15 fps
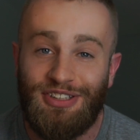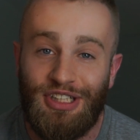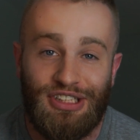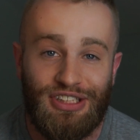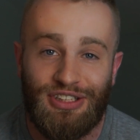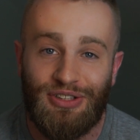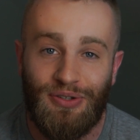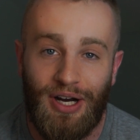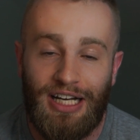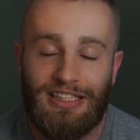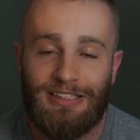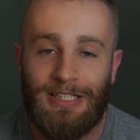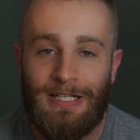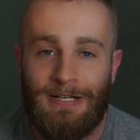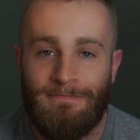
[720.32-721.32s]
in Jesus
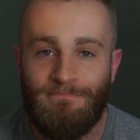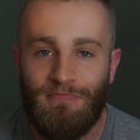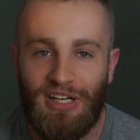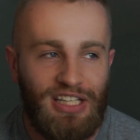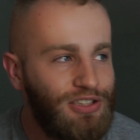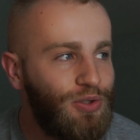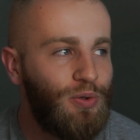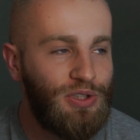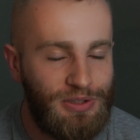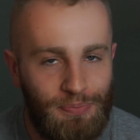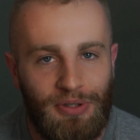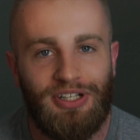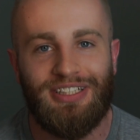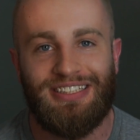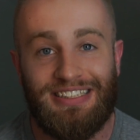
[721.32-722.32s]
Christ, then His Holy
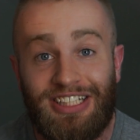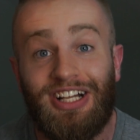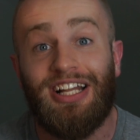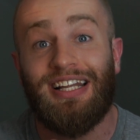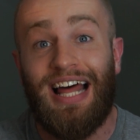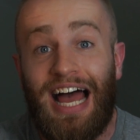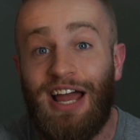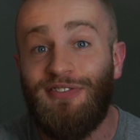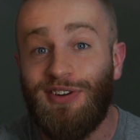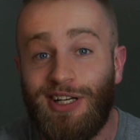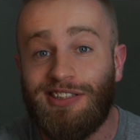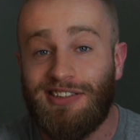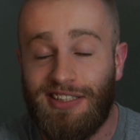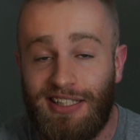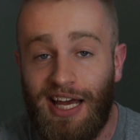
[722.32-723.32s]
Spirit is still alive in
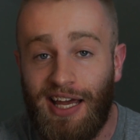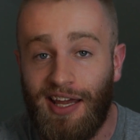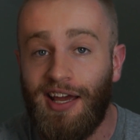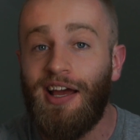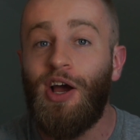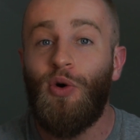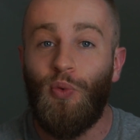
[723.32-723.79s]
us today.